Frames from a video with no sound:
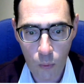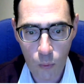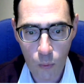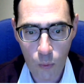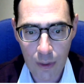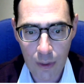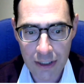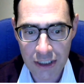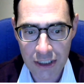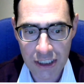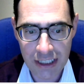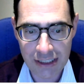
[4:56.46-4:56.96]

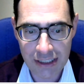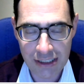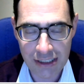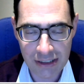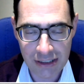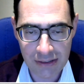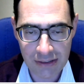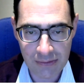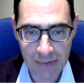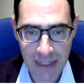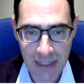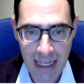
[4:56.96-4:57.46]
which
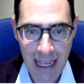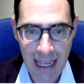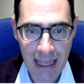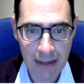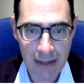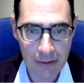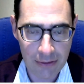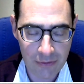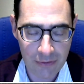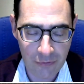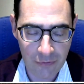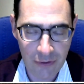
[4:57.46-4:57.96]
is
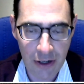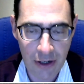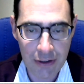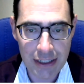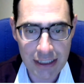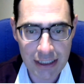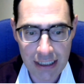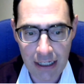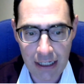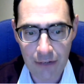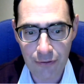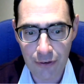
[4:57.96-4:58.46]

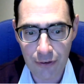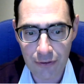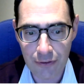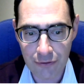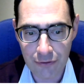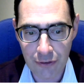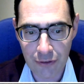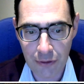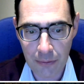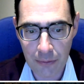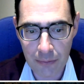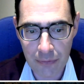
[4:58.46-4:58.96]
very
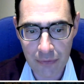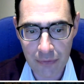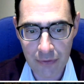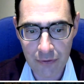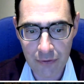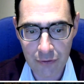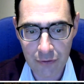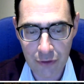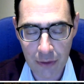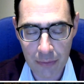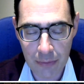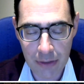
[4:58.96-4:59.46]
different from
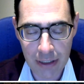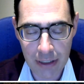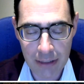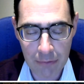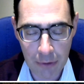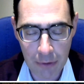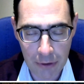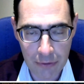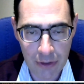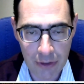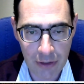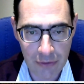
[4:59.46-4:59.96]
the
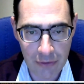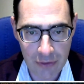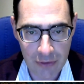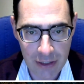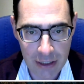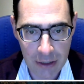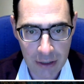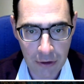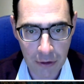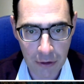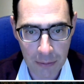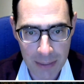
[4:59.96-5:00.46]
route that the
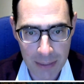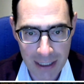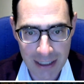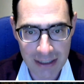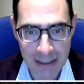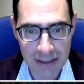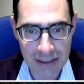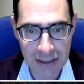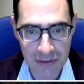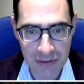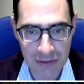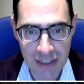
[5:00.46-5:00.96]

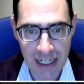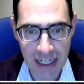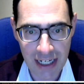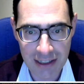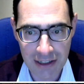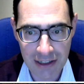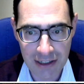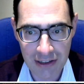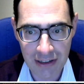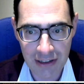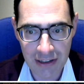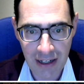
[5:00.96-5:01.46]
Europeans have
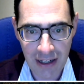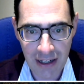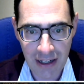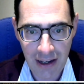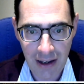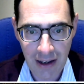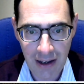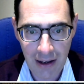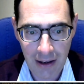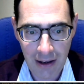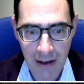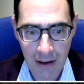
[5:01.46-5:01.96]
taken.
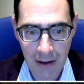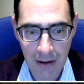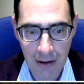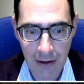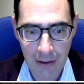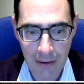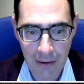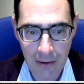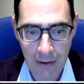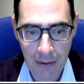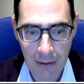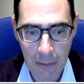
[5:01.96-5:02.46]

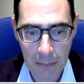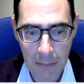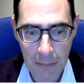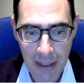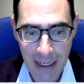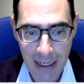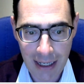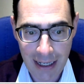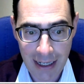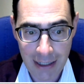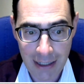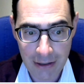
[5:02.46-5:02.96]

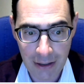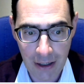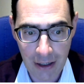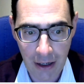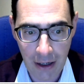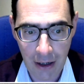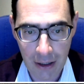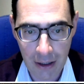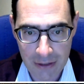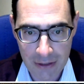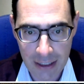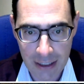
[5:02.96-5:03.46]
And
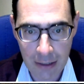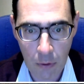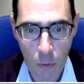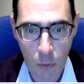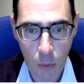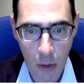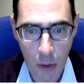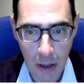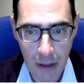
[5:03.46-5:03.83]
I think